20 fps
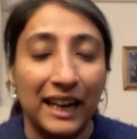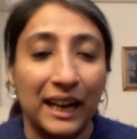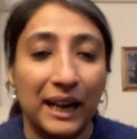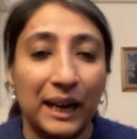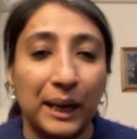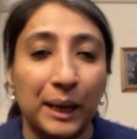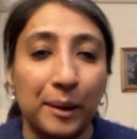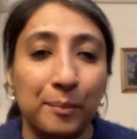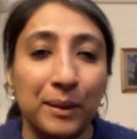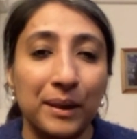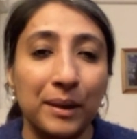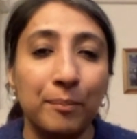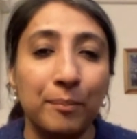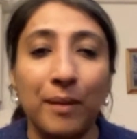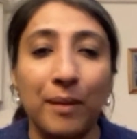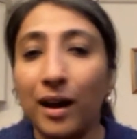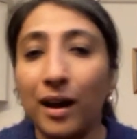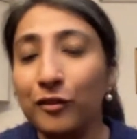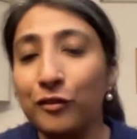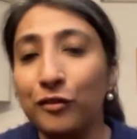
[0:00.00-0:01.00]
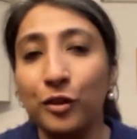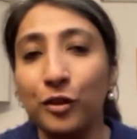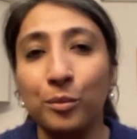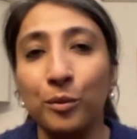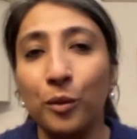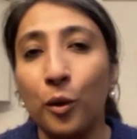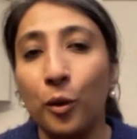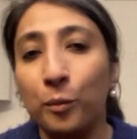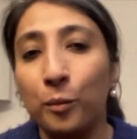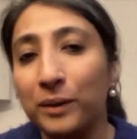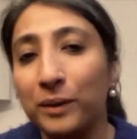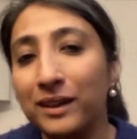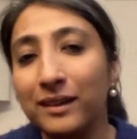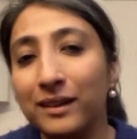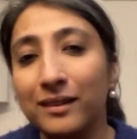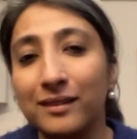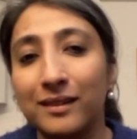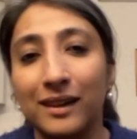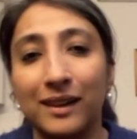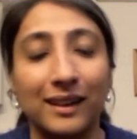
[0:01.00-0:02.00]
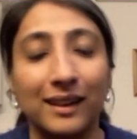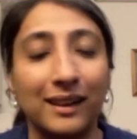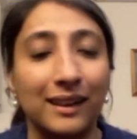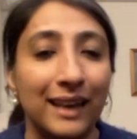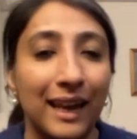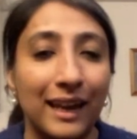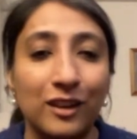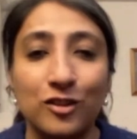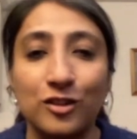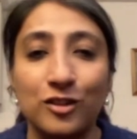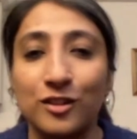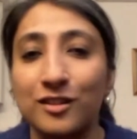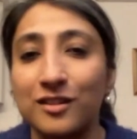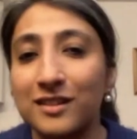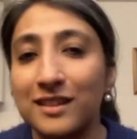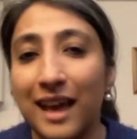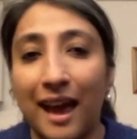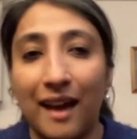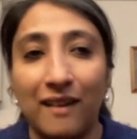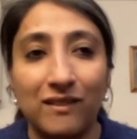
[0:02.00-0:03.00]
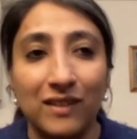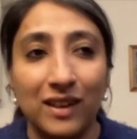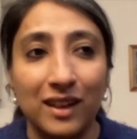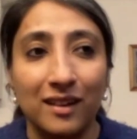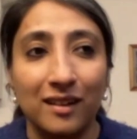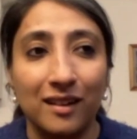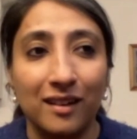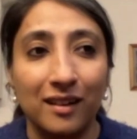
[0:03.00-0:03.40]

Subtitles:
But apart from open collections having